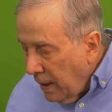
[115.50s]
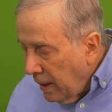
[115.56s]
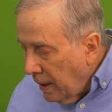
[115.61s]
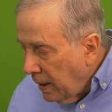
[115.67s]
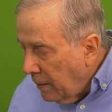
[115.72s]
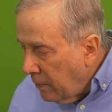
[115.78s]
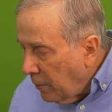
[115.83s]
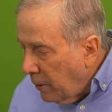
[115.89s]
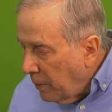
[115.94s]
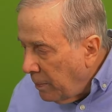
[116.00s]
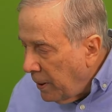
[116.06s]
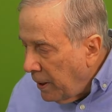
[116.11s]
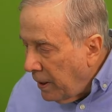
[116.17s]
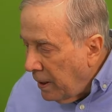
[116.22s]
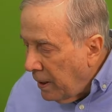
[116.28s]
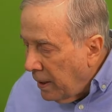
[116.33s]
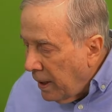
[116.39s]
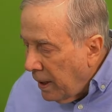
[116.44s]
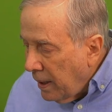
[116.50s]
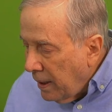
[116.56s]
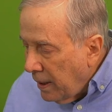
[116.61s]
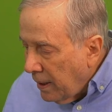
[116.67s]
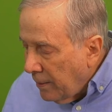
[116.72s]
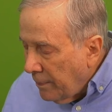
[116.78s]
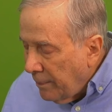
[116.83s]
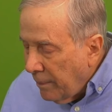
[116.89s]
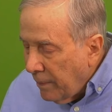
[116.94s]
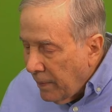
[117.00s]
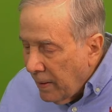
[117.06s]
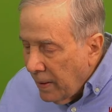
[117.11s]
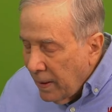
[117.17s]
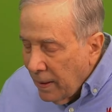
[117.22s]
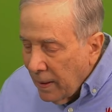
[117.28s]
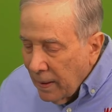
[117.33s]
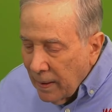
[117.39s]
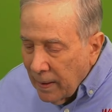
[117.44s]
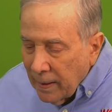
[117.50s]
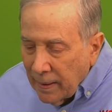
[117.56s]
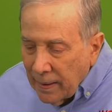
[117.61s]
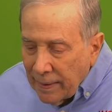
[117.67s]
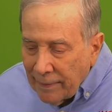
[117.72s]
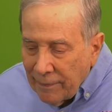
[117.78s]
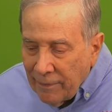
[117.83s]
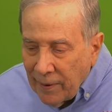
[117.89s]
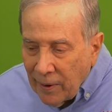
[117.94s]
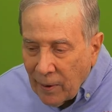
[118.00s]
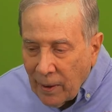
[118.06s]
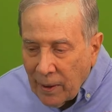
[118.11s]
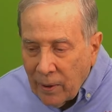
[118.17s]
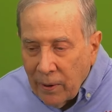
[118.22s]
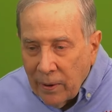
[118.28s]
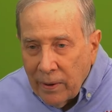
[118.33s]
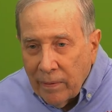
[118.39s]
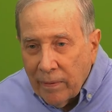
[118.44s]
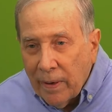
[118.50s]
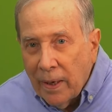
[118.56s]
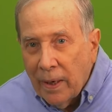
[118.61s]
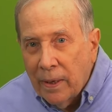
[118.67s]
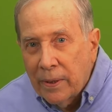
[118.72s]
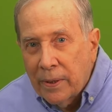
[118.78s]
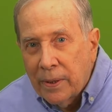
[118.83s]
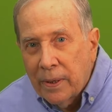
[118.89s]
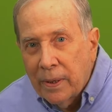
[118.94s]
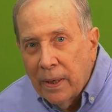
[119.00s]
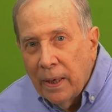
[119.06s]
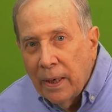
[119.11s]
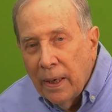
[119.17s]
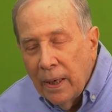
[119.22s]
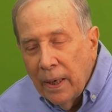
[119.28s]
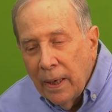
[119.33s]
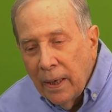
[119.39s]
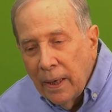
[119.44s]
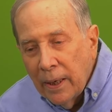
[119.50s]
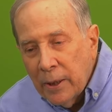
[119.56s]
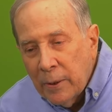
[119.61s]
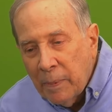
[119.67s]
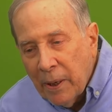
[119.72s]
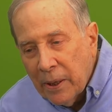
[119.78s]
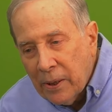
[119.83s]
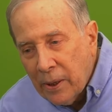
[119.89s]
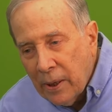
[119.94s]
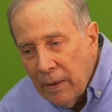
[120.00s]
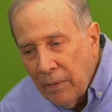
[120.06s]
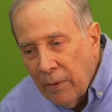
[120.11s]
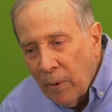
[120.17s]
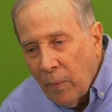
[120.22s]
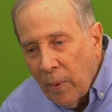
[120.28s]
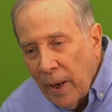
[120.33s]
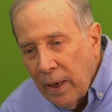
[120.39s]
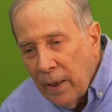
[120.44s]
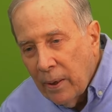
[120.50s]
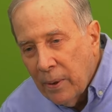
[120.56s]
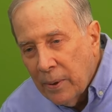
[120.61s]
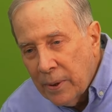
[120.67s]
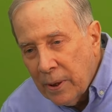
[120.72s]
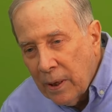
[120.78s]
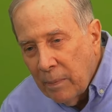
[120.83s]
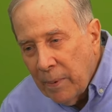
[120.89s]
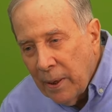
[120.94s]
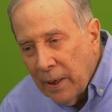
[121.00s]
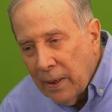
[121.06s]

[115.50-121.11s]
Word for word: it would be a, um, a fairly good device especially if the radios can be